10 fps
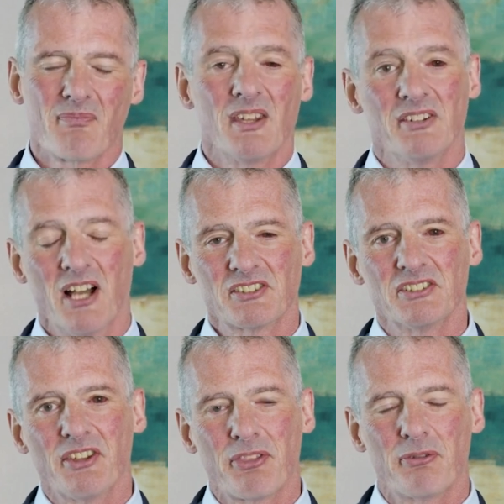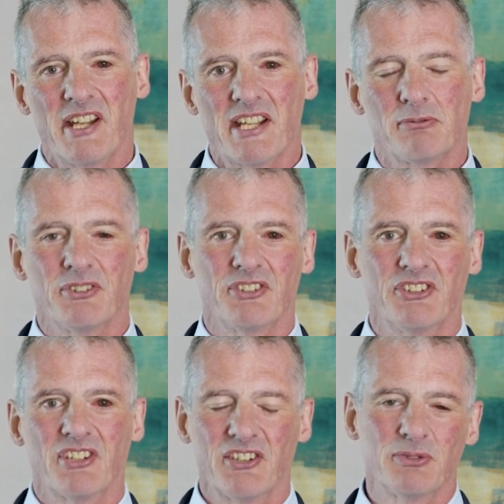Dr. Athreya will
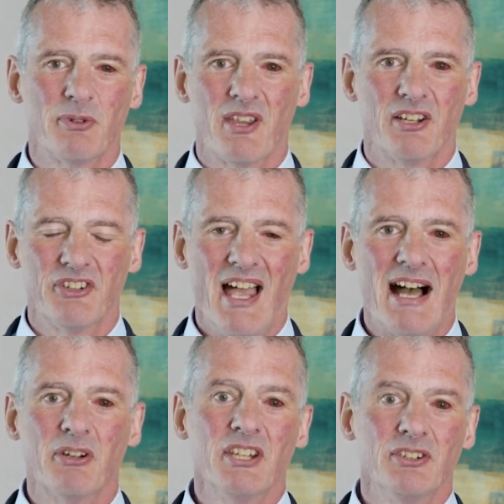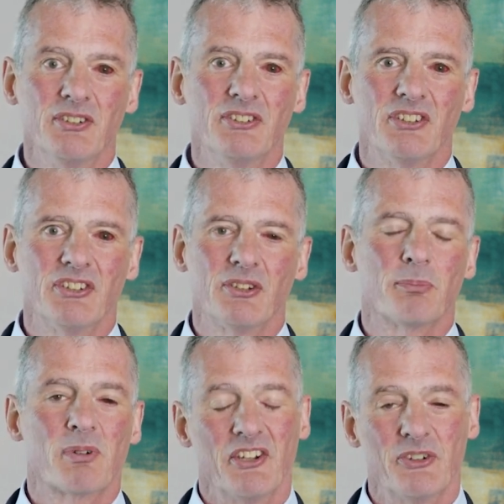discuss with us how he uses
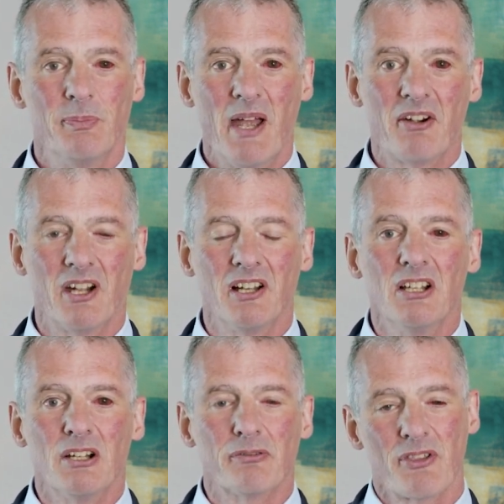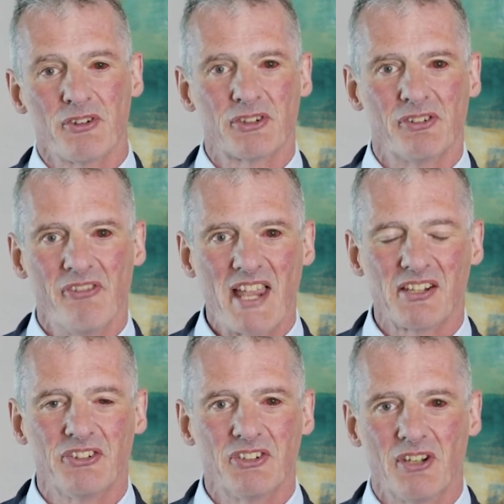Prospera for the
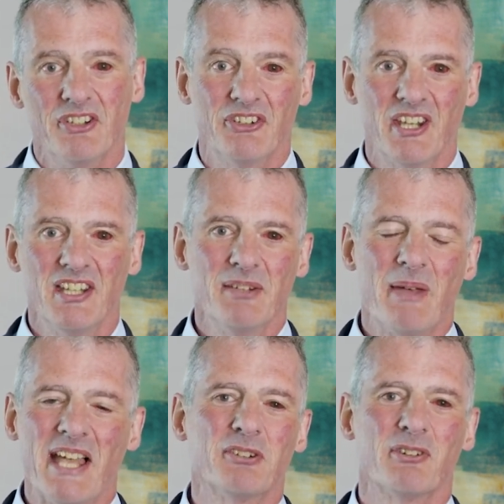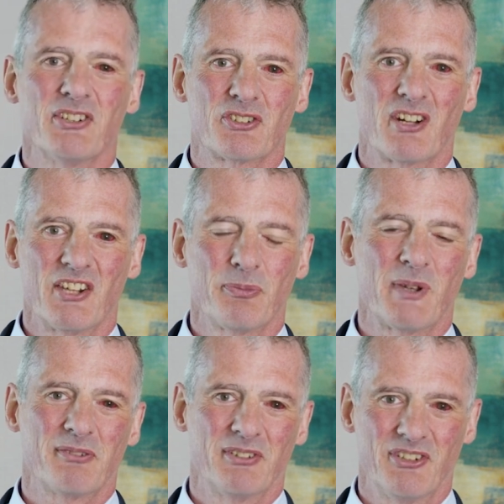surveillance of his kidney-pancreas
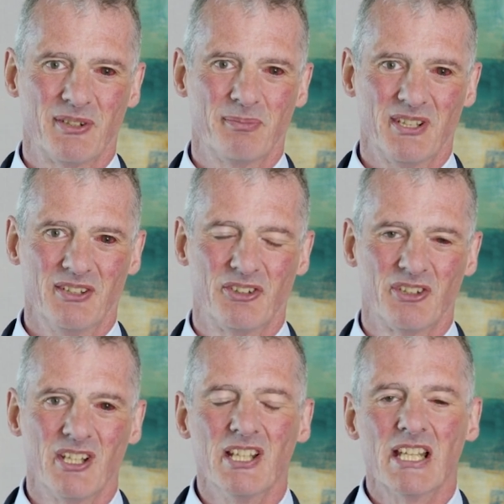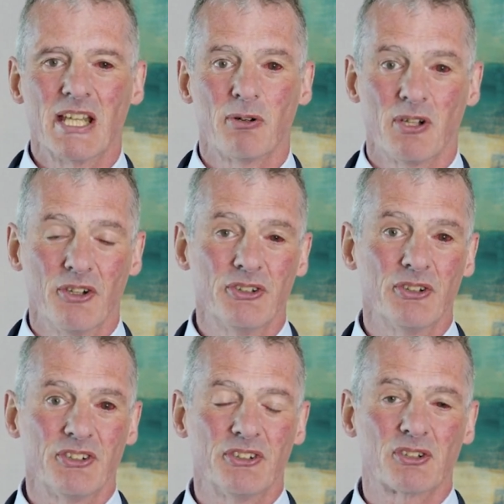transplant recipients. He will
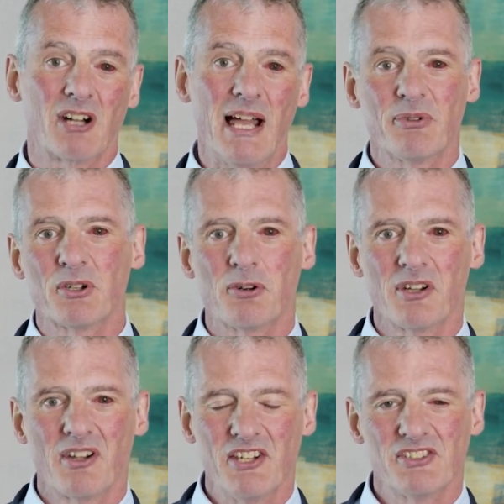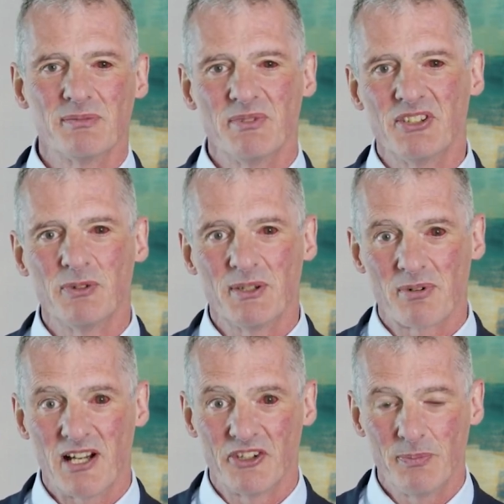also describe the correlation between
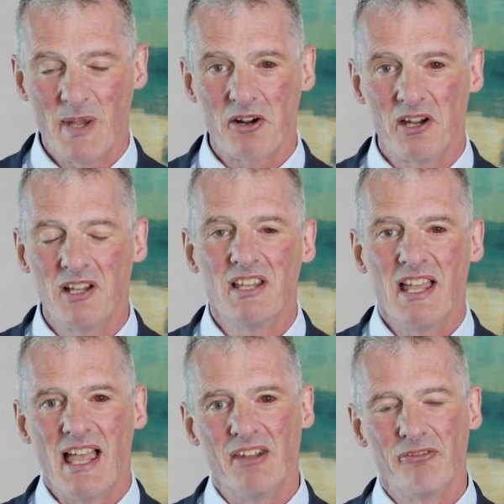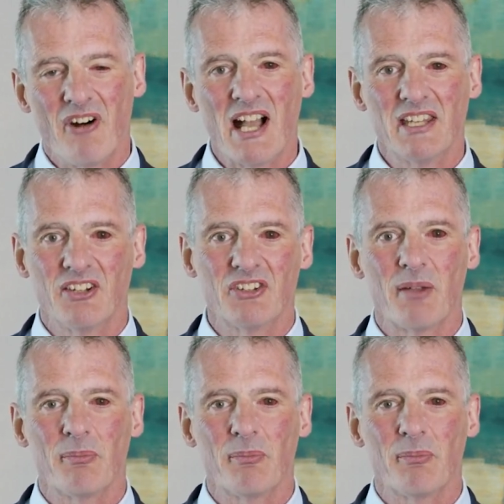Prospera and findings on